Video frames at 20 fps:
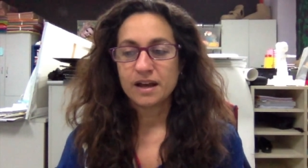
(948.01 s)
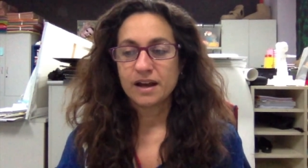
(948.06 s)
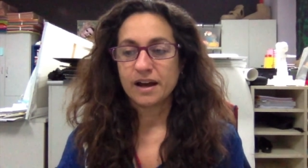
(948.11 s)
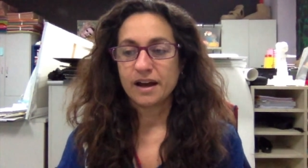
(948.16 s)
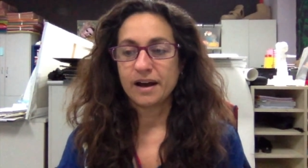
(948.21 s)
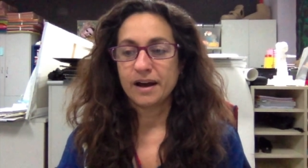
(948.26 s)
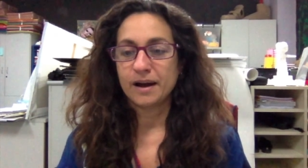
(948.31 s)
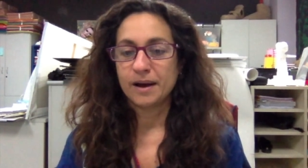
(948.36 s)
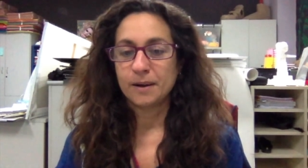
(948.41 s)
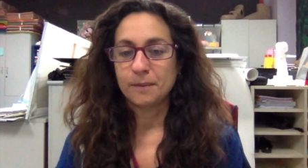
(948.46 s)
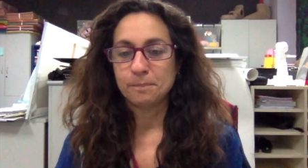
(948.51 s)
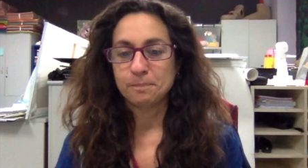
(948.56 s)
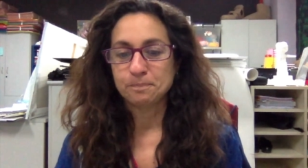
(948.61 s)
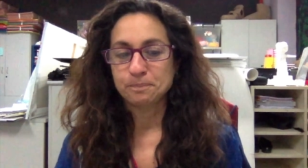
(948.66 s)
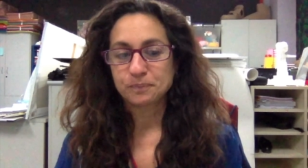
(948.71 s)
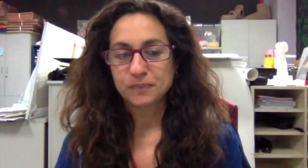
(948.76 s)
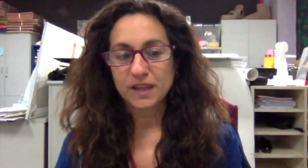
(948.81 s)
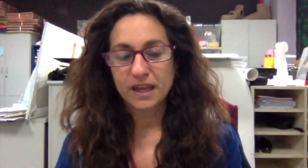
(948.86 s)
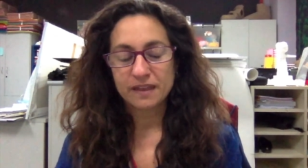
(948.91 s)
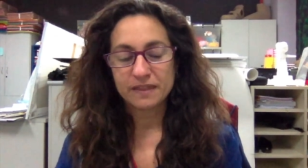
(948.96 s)
And
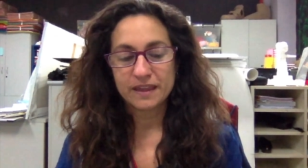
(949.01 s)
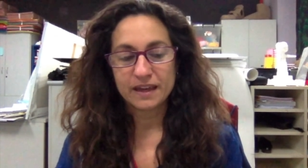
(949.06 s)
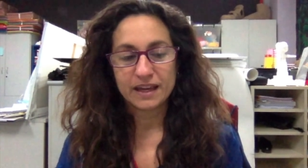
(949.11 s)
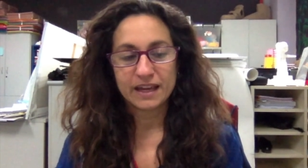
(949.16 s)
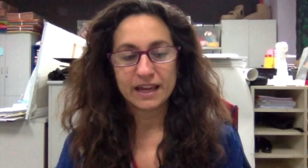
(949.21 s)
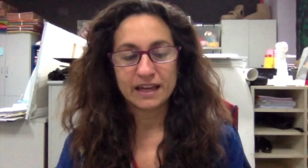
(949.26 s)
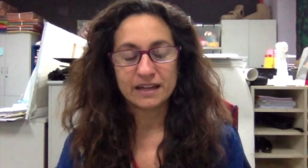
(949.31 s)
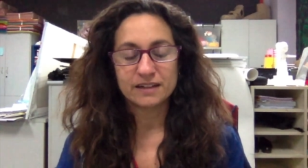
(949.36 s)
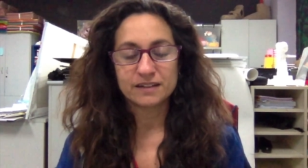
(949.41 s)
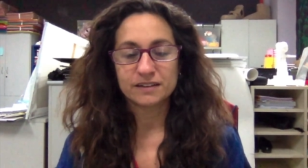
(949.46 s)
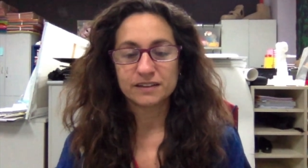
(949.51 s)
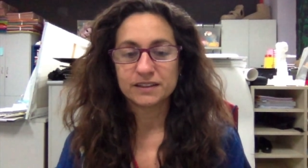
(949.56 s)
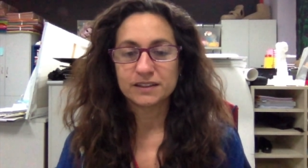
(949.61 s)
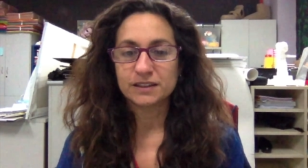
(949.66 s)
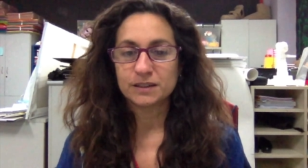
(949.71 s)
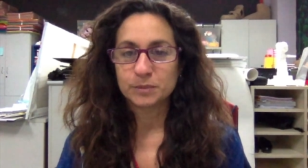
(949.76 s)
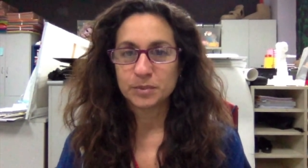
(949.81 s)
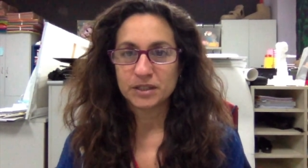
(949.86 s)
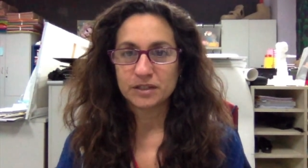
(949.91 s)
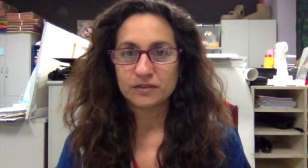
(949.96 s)
they gain a
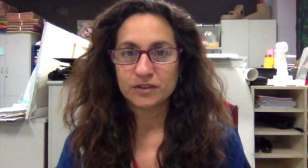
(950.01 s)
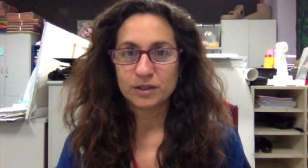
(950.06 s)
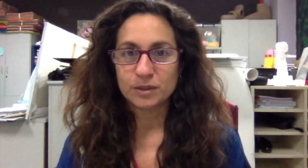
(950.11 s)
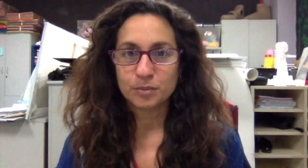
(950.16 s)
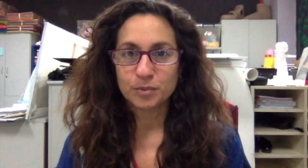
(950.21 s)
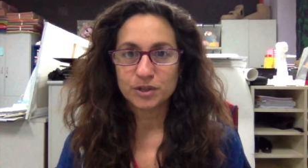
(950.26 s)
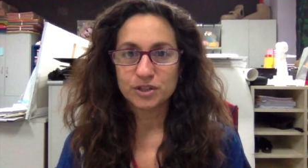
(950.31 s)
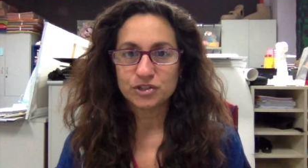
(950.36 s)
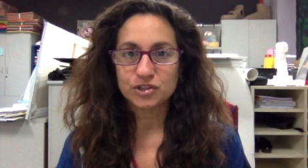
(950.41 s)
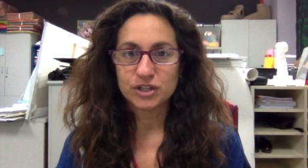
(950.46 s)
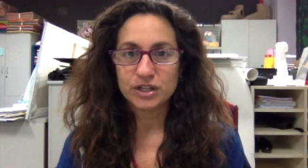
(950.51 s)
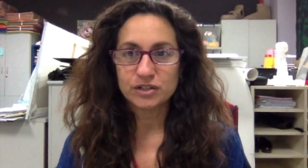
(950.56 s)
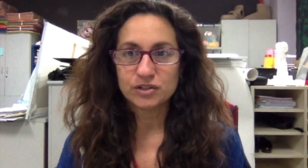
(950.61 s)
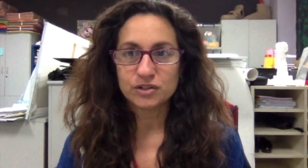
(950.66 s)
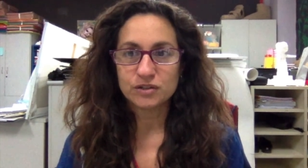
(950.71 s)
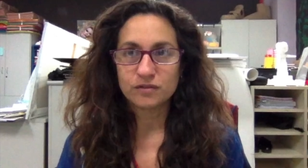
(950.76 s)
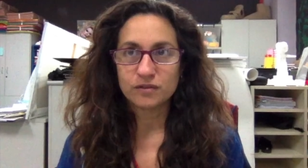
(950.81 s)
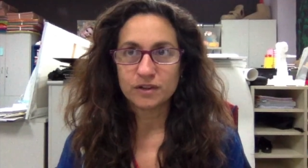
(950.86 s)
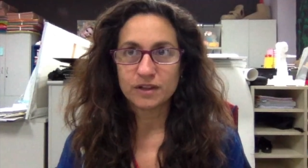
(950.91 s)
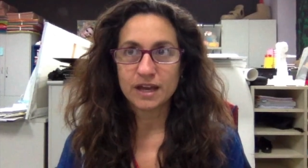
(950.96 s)
little bit of an appreciation
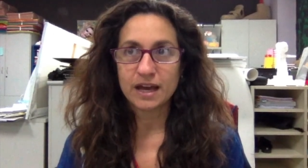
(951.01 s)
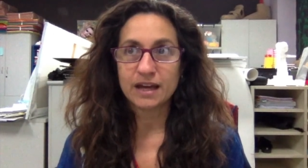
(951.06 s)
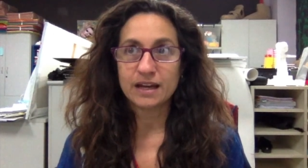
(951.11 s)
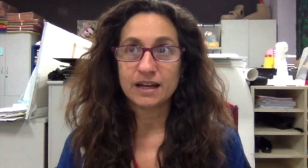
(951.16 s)
for that.